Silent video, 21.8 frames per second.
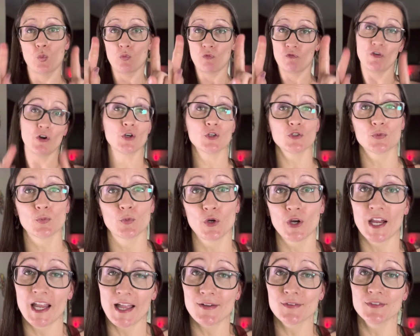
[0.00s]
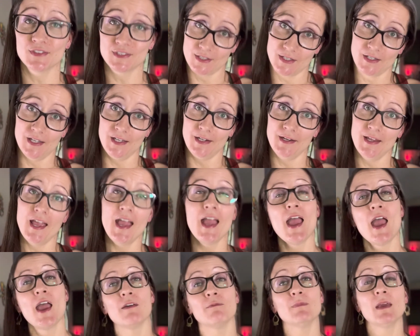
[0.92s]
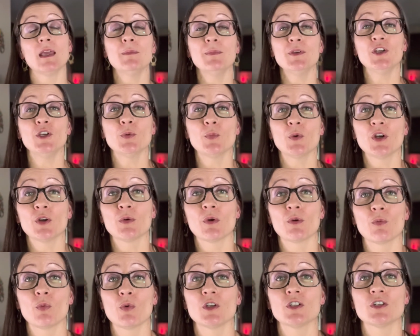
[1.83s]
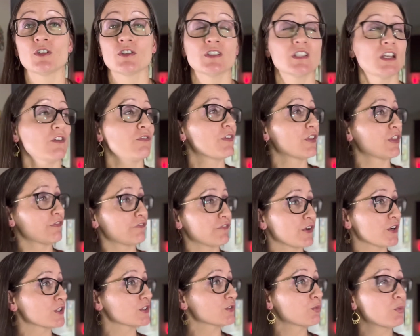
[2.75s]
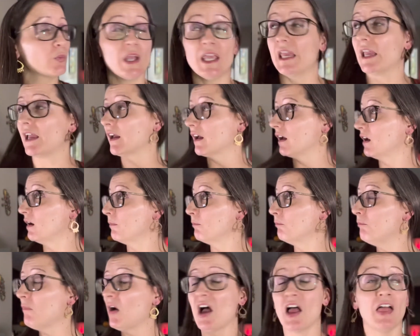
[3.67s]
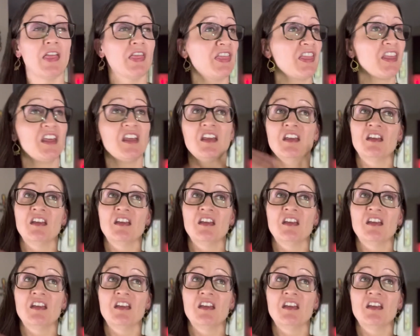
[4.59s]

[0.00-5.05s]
a first workout done. Maybe you want to reward yourself for the first week, month,